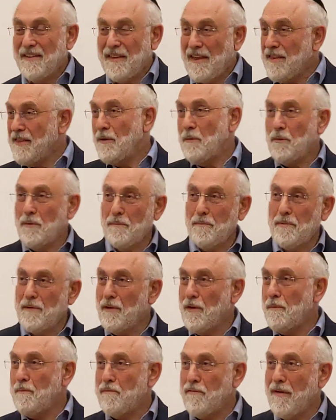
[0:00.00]
there would be
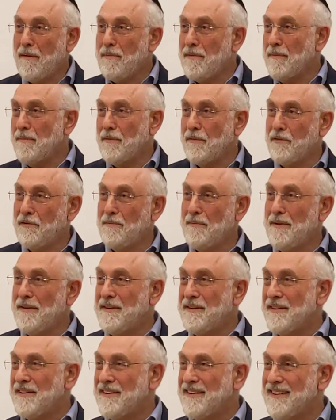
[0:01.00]
no problem,
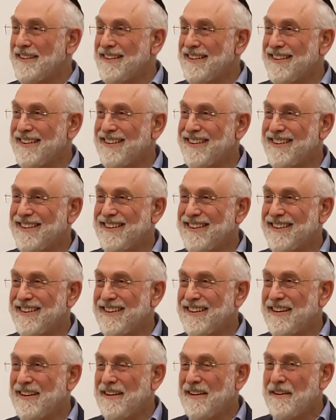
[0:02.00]
Schmidt.
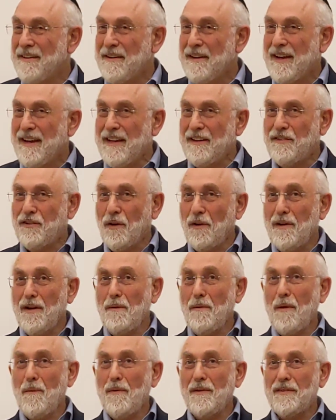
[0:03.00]
It's
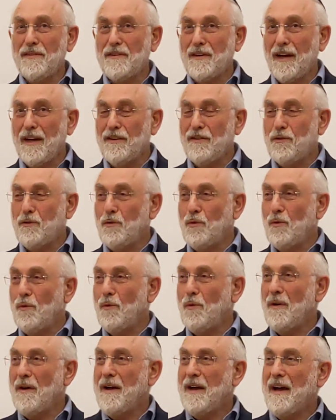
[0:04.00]
only when we start
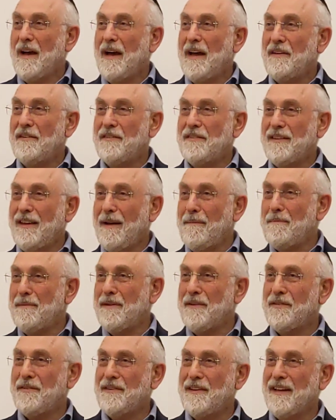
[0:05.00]
to
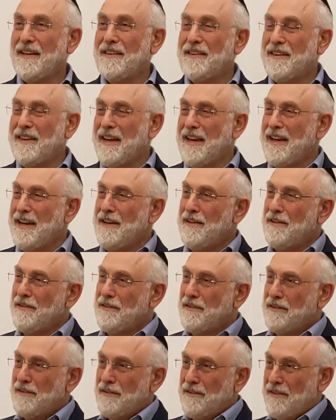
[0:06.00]
establish that there
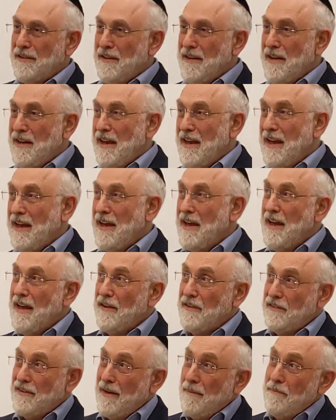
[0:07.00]
is
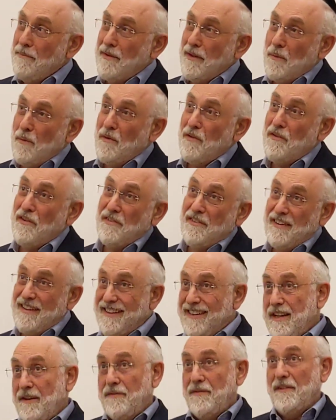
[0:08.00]
something which is a
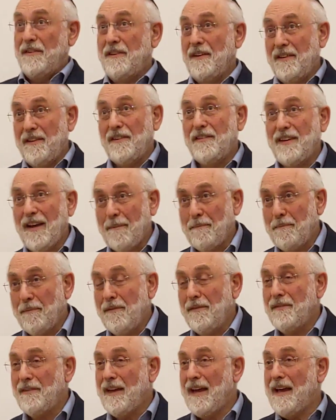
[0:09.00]
given that this
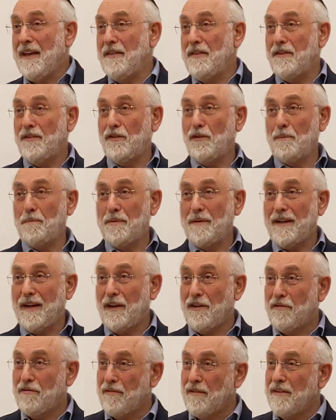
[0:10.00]
happens, and the
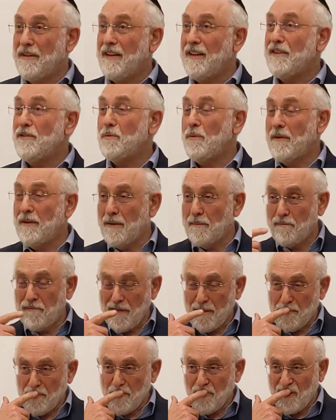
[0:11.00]
supernatural, that's when the
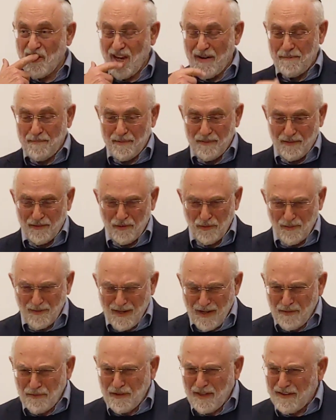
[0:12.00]
problems happen. So
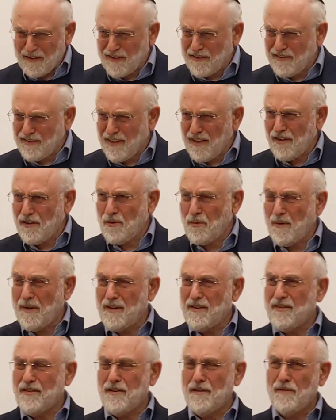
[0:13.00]
now that
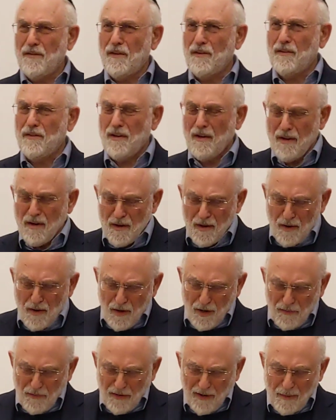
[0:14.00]
accentuates the word
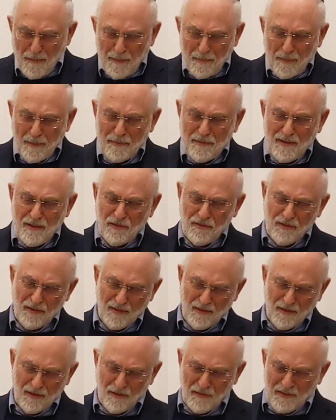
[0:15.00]
of a Rebbezish.
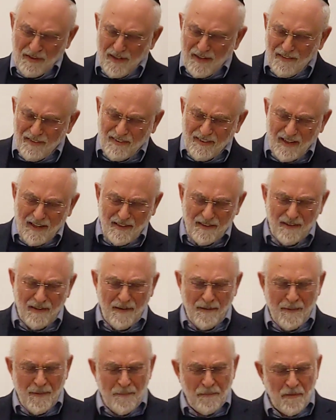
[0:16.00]
Because he
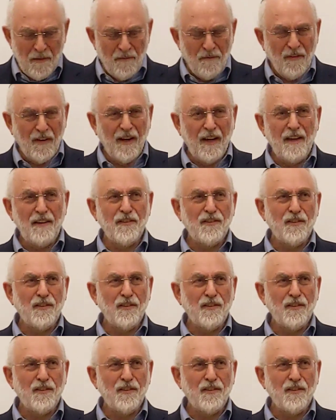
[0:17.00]
said, what